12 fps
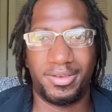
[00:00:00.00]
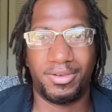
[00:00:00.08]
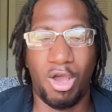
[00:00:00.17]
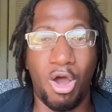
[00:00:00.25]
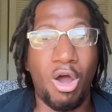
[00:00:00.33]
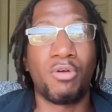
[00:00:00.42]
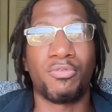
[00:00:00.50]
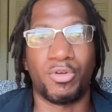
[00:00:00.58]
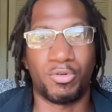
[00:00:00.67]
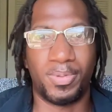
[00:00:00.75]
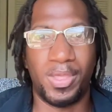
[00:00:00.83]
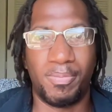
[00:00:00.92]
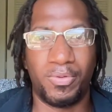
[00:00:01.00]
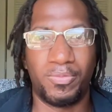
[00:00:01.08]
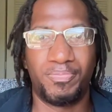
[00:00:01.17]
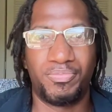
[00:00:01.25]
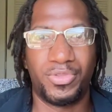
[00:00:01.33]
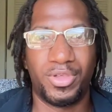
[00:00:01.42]
Harvard, people.
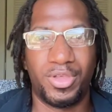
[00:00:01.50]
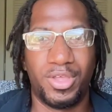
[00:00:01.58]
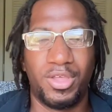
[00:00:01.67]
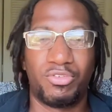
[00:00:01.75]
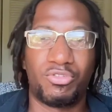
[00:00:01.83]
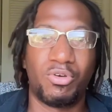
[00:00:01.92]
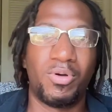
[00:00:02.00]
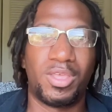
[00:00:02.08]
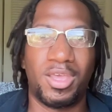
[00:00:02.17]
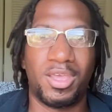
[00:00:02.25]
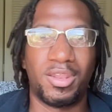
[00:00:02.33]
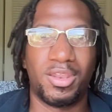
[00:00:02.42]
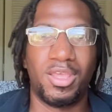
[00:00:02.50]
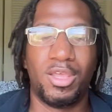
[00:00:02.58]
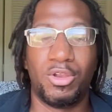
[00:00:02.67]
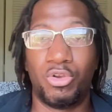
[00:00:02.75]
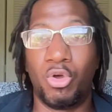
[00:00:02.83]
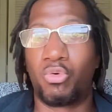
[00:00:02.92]
So again,
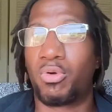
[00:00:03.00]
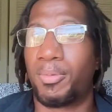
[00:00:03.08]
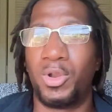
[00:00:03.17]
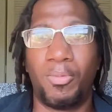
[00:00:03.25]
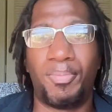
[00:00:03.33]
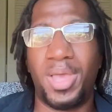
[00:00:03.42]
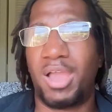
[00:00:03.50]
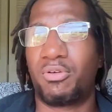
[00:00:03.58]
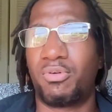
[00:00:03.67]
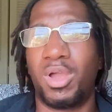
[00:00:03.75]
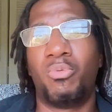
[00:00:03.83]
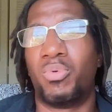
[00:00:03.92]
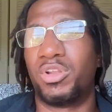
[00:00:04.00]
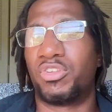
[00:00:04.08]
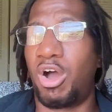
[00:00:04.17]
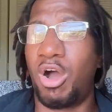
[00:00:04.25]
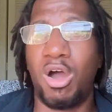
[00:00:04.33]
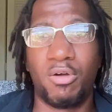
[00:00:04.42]
no criminal background, went to
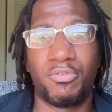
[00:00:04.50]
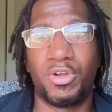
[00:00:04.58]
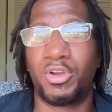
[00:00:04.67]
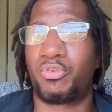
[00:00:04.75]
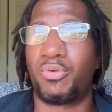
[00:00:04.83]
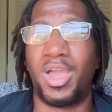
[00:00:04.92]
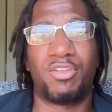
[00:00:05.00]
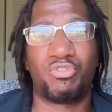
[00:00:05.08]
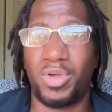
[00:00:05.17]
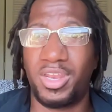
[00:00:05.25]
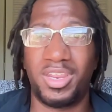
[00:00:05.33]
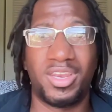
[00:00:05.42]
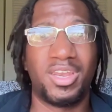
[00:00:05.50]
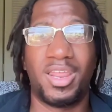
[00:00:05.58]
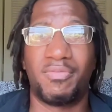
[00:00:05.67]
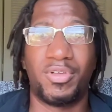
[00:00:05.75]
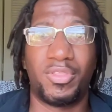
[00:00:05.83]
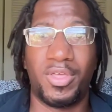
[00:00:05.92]
Harvard, graduated and
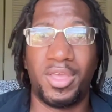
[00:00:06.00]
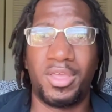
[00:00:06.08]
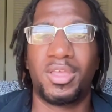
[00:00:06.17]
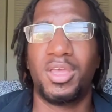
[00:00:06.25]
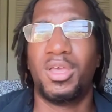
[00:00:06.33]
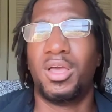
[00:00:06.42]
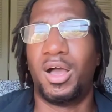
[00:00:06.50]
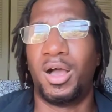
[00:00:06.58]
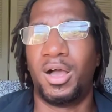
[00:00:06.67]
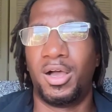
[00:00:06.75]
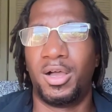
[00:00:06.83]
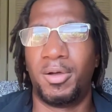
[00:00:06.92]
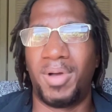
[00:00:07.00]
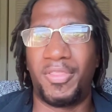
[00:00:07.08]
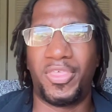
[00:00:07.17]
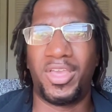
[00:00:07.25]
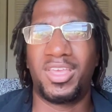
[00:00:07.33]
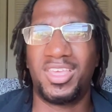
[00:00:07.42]
everything. I
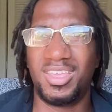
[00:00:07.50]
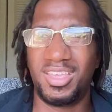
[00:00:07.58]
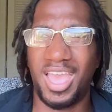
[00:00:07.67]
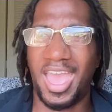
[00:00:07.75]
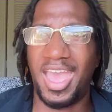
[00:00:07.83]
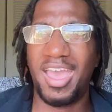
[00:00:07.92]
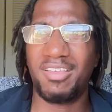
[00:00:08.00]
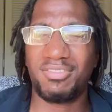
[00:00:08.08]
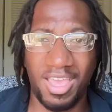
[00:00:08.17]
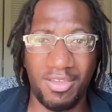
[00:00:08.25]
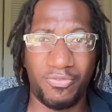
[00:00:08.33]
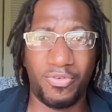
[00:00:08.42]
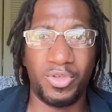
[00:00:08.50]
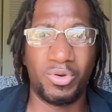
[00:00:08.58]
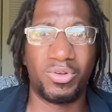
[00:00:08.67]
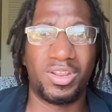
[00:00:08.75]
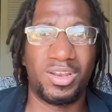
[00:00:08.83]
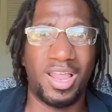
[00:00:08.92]
think he has a
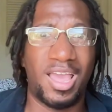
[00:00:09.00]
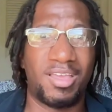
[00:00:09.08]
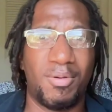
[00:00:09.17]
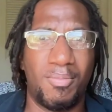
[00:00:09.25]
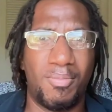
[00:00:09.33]
field in like